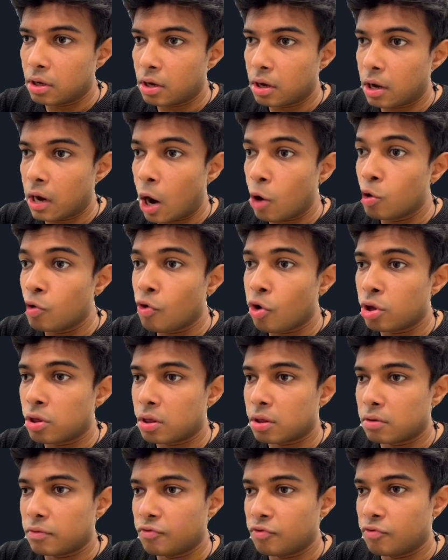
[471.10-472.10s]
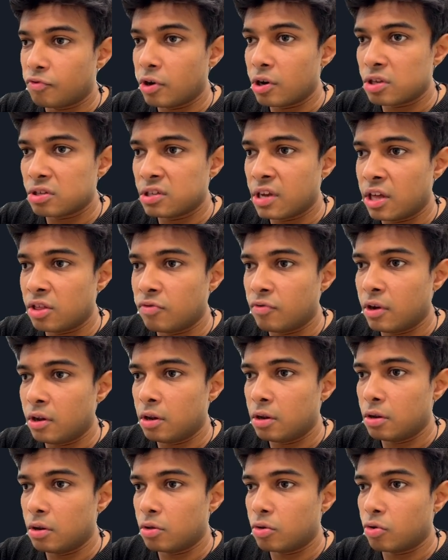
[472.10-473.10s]
CloudWatch function as well.
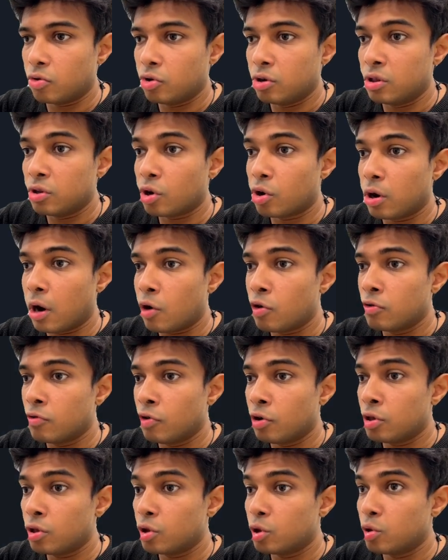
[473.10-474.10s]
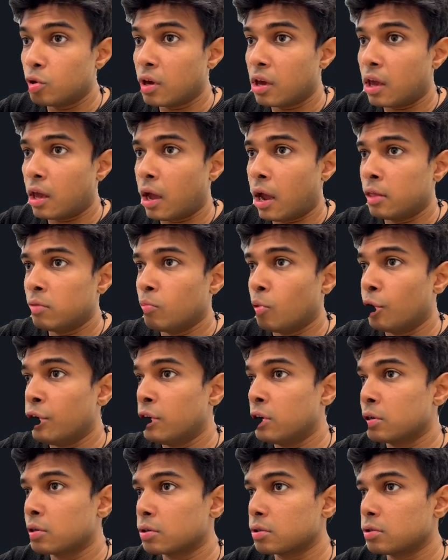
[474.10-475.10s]
So in CloudWatch, you can
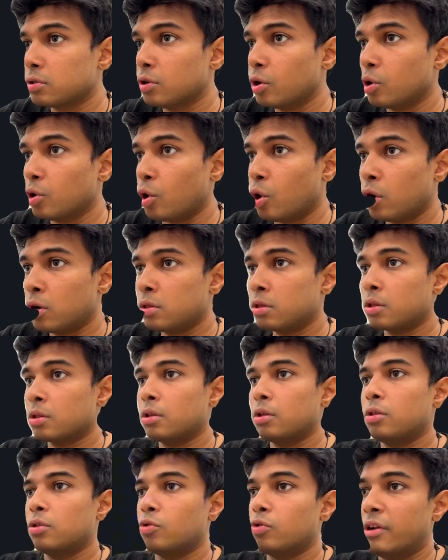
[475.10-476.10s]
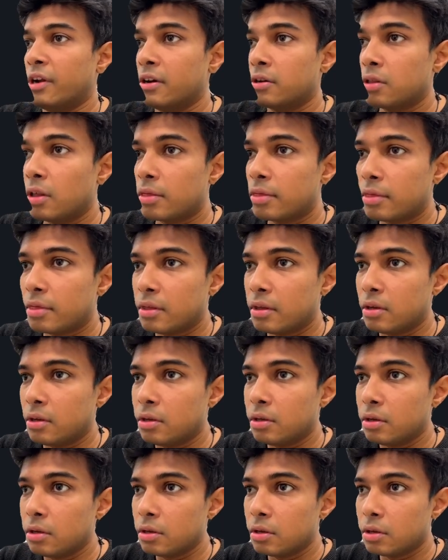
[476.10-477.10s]
monitor the logs. So let's just see
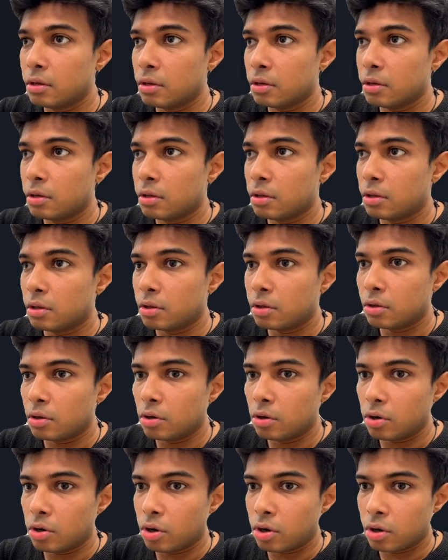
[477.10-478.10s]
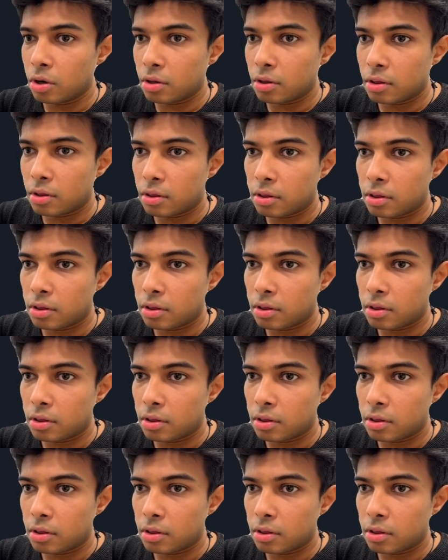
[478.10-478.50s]
the logs,